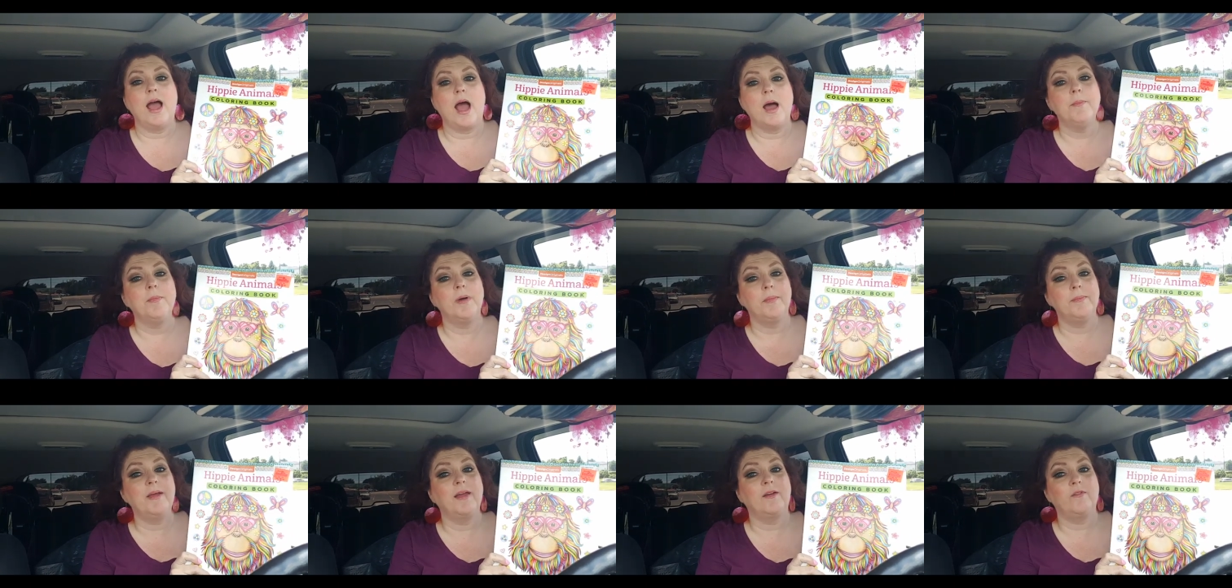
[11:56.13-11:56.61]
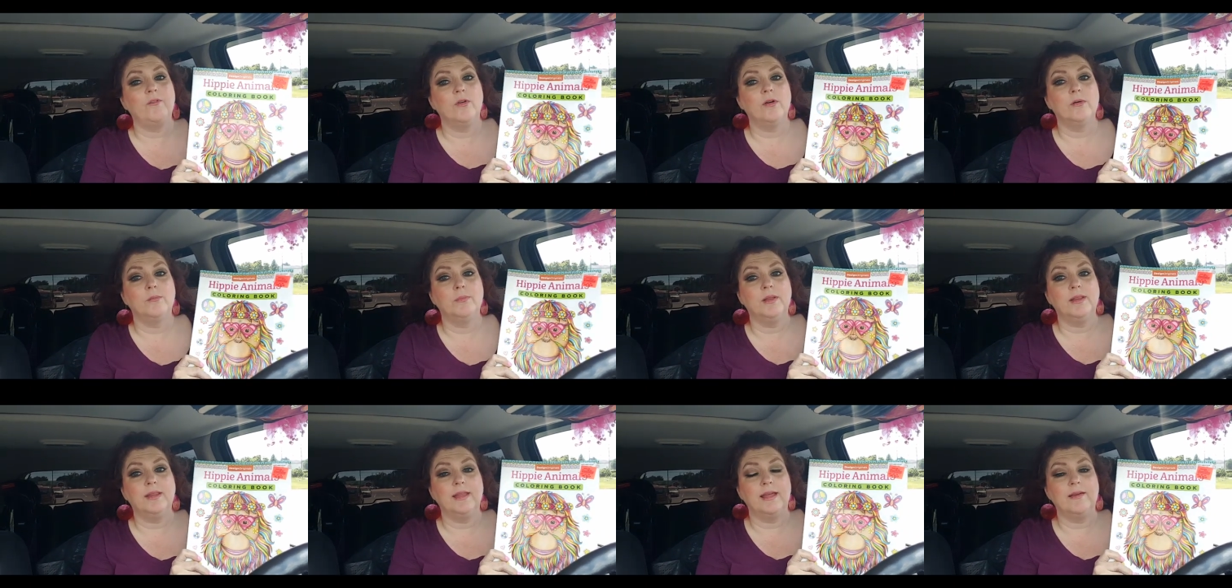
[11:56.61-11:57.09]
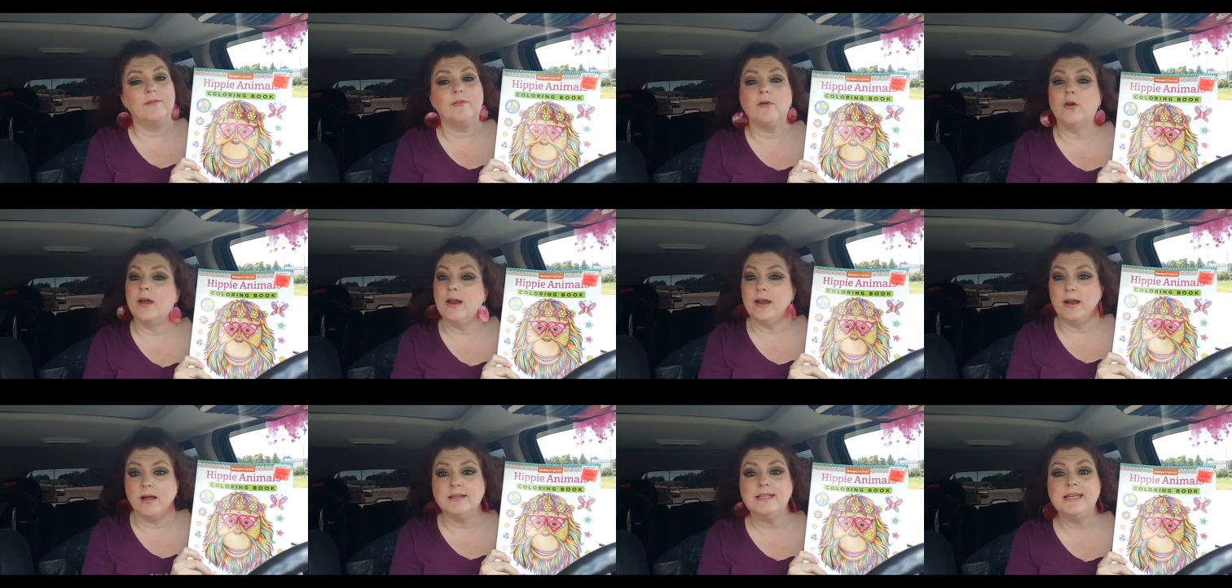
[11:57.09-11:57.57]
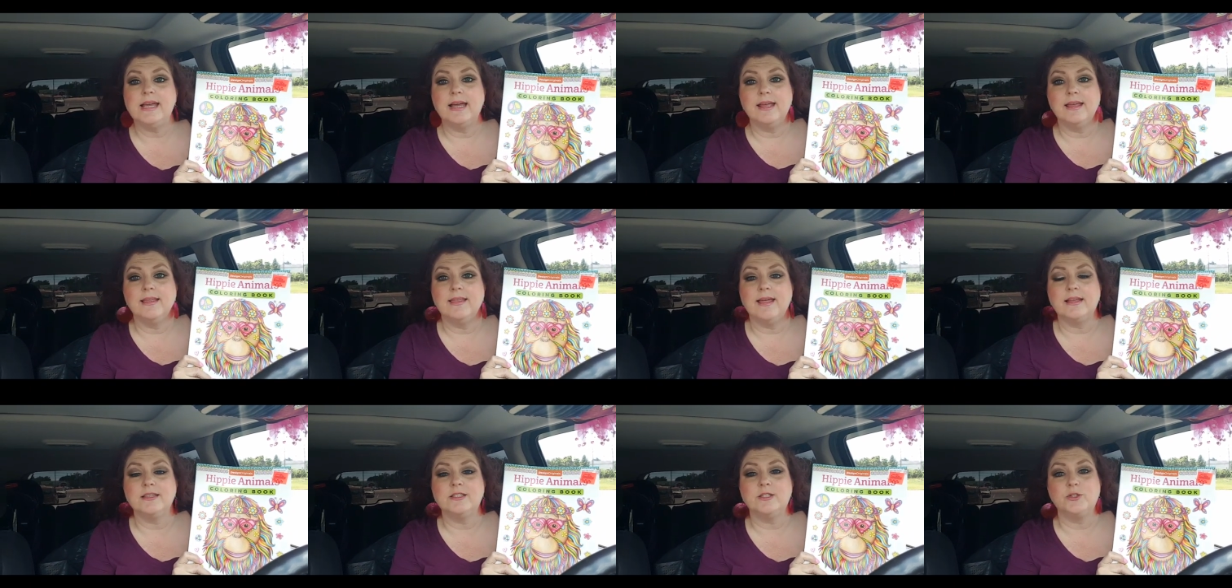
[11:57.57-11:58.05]
I'm a Bigfoot believer, and I'll tell
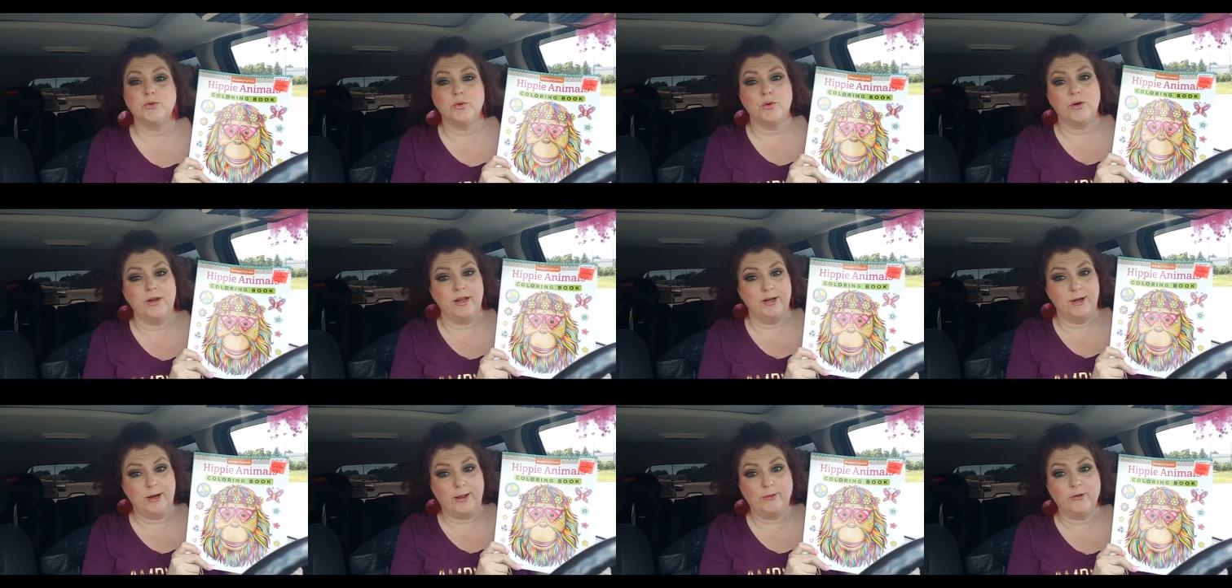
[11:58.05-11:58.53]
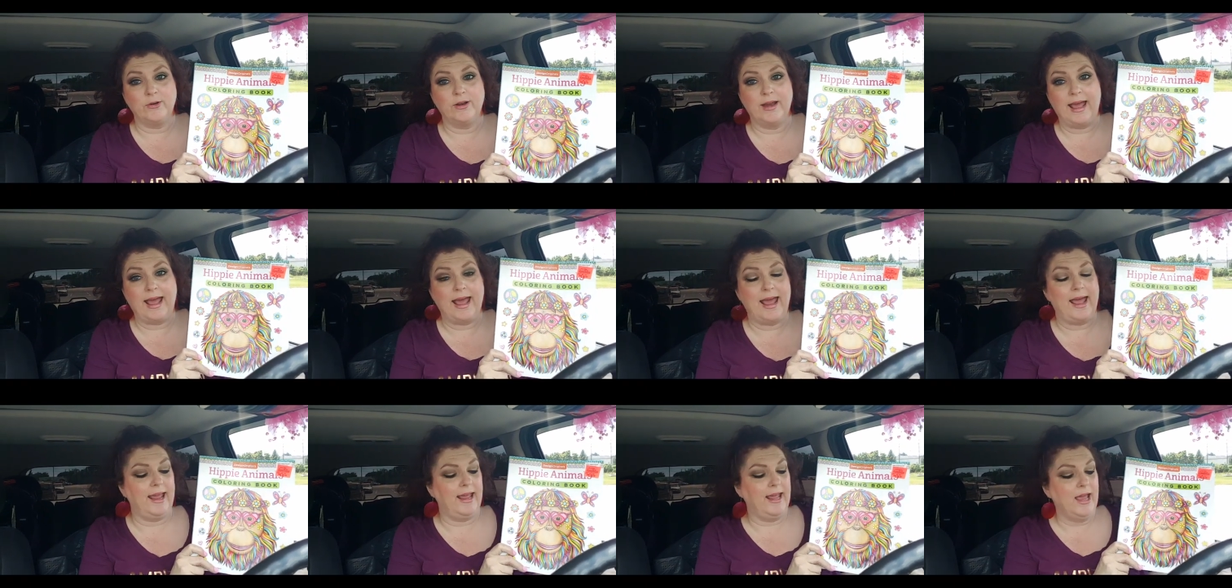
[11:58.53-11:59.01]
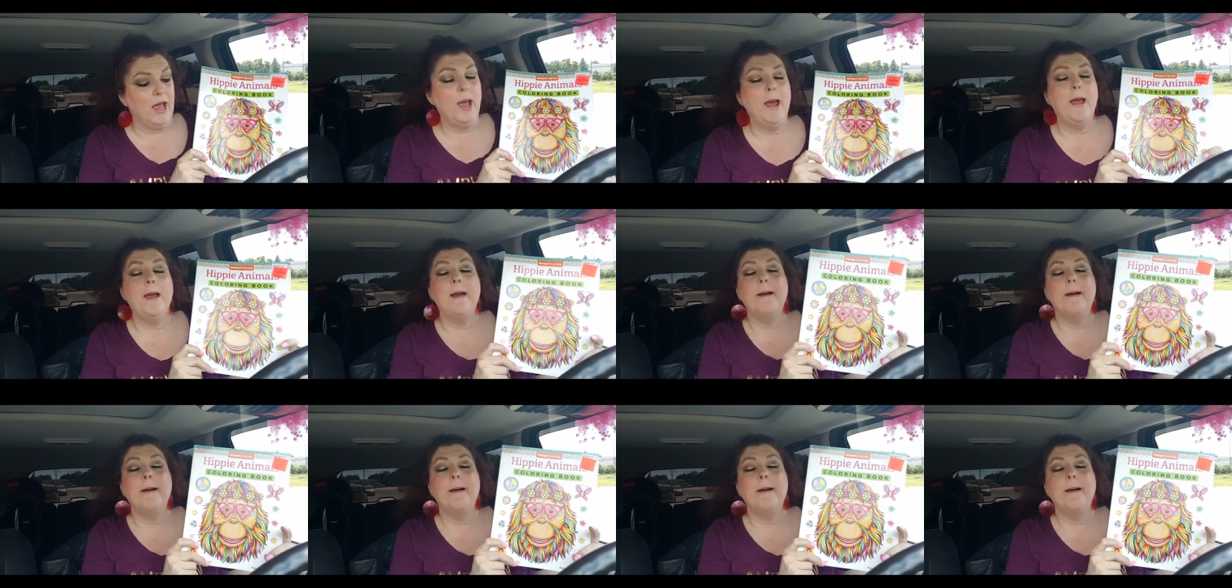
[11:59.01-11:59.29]
you that story another day.